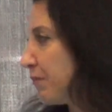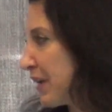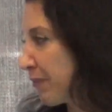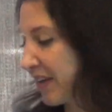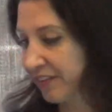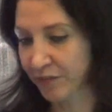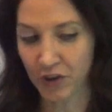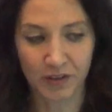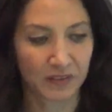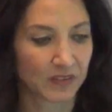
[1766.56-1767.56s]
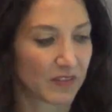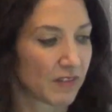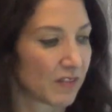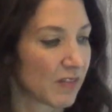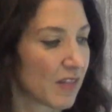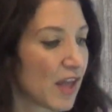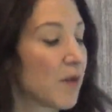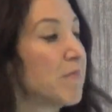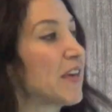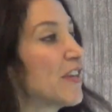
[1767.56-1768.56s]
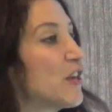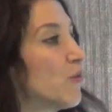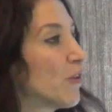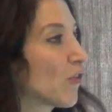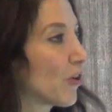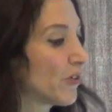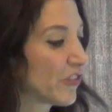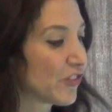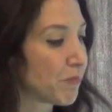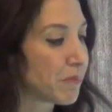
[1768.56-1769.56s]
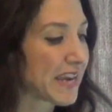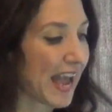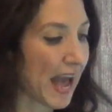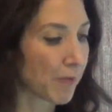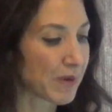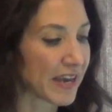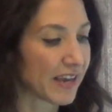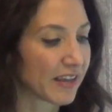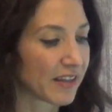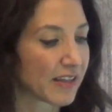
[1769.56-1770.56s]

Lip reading: be peaceful. May the universe be happy,